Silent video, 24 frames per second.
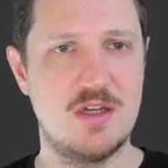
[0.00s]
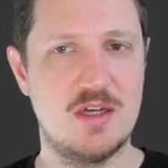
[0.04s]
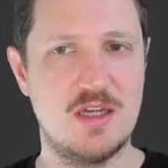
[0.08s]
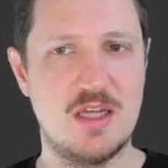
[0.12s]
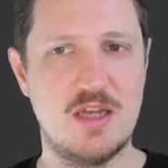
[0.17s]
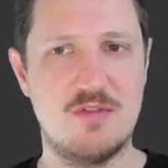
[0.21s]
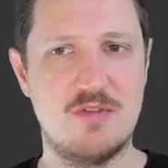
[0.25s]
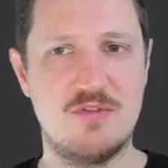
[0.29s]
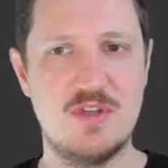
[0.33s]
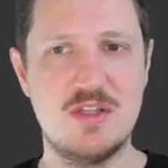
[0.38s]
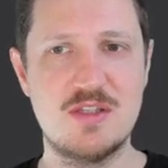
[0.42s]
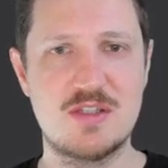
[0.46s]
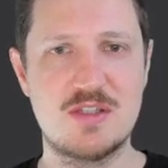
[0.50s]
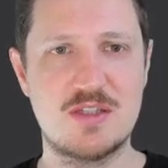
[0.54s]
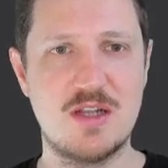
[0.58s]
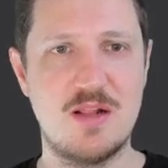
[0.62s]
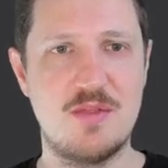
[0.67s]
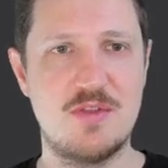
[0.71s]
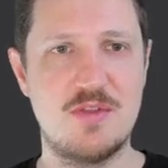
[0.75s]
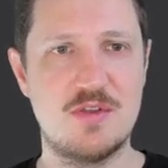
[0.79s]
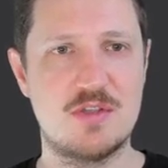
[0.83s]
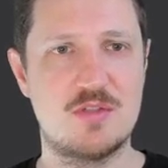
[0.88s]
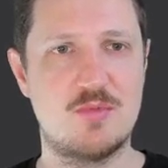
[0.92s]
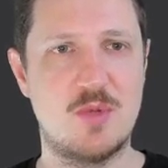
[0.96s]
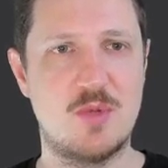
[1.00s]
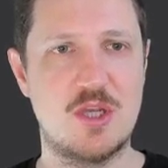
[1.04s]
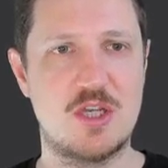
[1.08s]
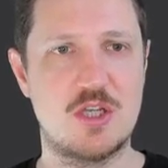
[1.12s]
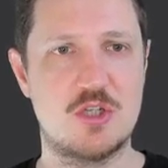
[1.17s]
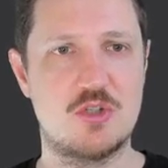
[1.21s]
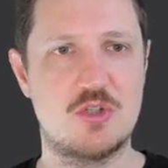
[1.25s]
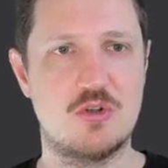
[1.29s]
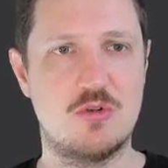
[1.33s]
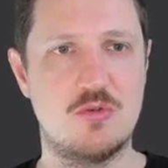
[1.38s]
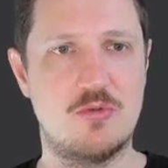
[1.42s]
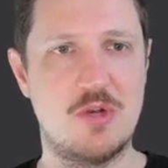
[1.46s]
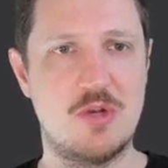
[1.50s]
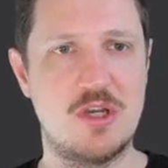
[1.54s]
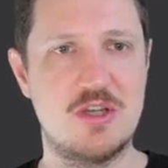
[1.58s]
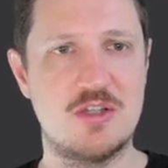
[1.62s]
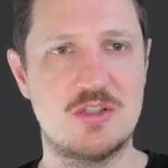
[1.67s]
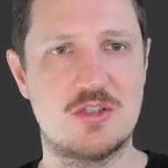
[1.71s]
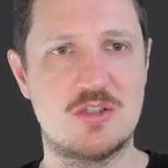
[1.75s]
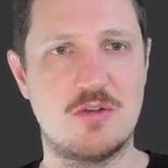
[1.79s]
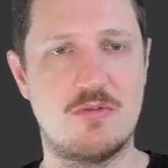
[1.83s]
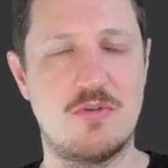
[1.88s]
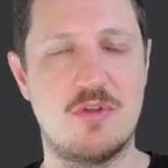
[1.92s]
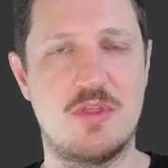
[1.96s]
I have installed this package
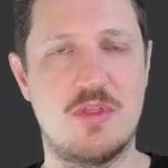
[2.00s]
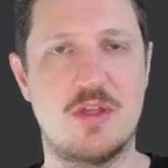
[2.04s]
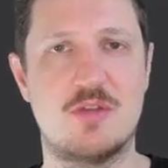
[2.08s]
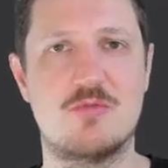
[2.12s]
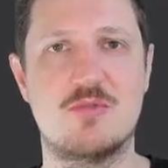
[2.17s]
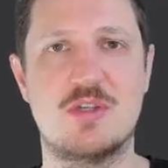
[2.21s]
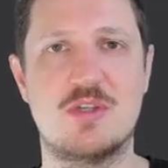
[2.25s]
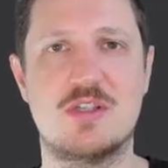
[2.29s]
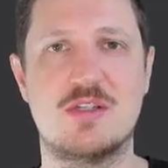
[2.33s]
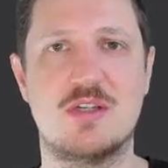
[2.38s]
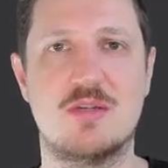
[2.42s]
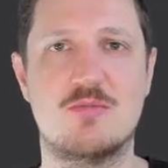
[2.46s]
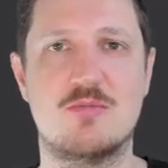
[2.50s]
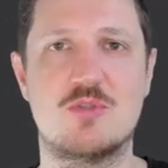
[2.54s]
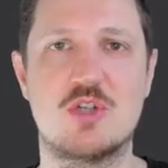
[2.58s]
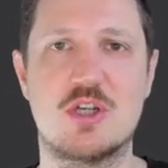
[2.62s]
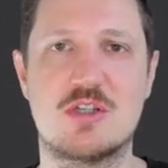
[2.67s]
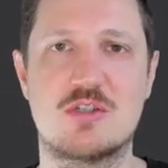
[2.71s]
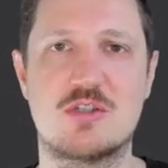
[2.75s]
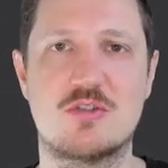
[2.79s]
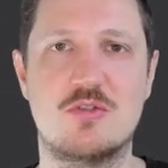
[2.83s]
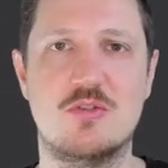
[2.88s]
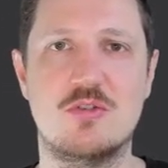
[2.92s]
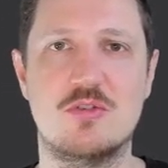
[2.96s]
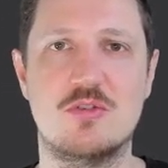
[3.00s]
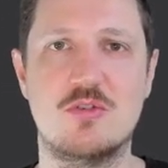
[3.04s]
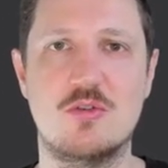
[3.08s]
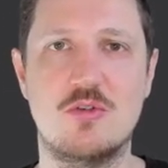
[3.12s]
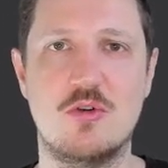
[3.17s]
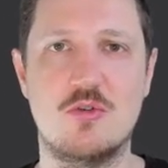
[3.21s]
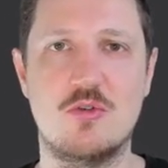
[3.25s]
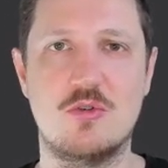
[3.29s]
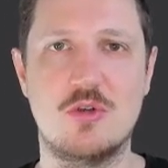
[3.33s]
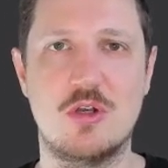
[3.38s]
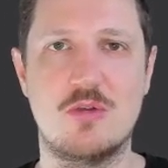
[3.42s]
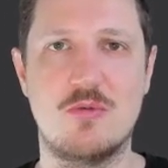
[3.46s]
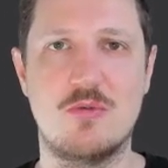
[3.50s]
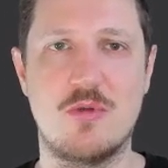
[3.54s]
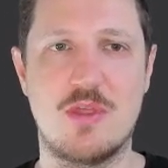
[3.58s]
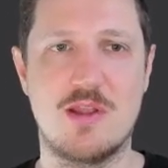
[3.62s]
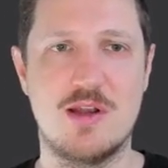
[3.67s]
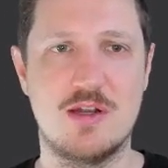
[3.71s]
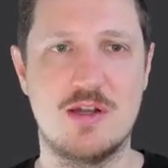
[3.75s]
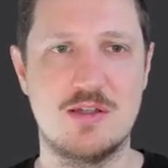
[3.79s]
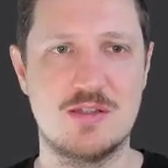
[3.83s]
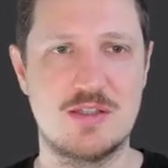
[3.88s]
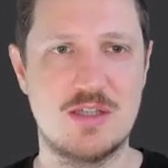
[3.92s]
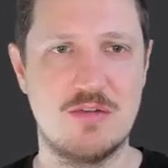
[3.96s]
already, so for that reason I'm just going to load it
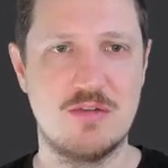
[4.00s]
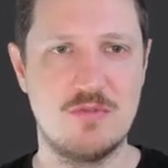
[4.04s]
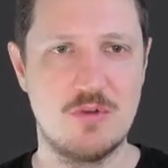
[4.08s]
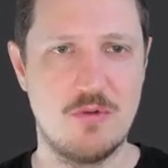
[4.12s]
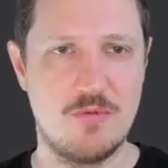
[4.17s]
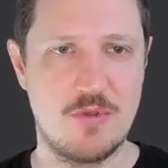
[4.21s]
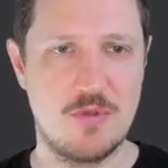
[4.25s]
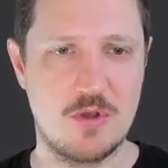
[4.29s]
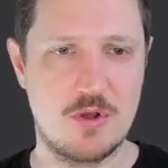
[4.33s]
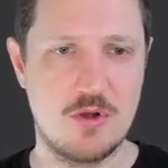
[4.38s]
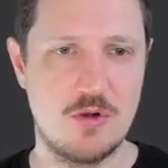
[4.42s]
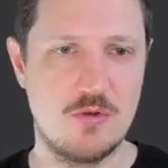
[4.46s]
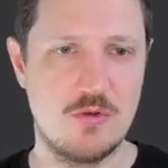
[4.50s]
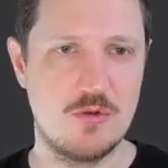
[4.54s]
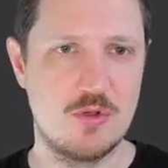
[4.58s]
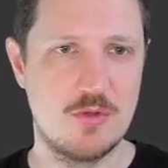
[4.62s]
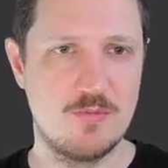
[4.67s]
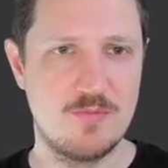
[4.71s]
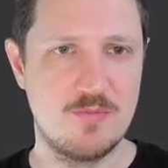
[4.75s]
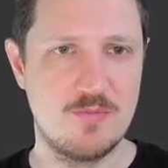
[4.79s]
with line 7 of the code.